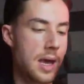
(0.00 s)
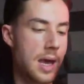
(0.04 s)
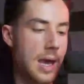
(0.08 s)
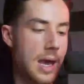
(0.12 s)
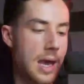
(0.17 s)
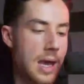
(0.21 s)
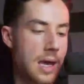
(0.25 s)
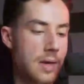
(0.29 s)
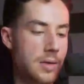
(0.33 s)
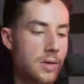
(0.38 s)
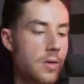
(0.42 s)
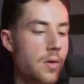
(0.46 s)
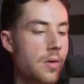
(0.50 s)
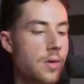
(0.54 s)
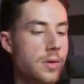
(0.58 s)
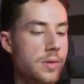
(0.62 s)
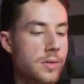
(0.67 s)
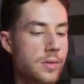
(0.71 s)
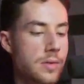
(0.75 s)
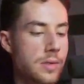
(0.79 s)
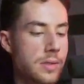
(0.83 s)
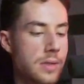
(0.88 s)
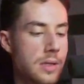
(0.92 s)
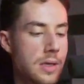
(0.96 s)
And you'll
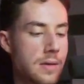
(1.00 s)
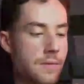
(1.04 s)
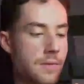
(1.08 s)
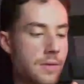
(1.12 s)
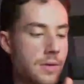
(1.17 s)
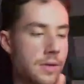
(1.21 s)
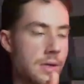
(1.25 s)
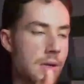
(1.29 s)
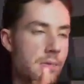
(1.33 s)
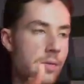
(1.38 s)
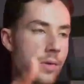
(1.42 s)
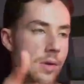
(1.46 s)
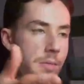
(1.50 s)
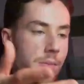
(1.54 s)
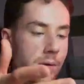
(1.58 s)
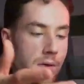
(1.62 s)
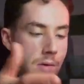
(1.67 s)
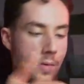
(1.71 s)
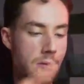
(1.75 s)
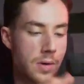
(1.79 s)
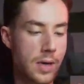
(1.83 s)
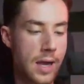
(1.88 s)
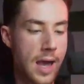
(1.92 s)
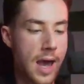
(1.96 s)
also see, for example, the
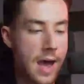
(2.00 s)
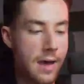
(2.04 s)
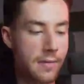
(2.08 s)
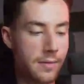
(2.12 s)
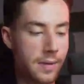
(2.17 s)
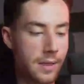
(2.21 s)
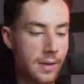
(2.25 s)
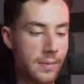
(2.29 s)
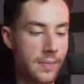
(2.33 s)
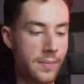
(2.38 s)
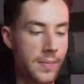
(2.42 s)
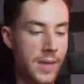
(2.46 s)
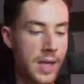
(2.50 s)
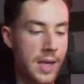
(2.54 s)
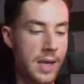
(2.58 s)
Bitcoin halving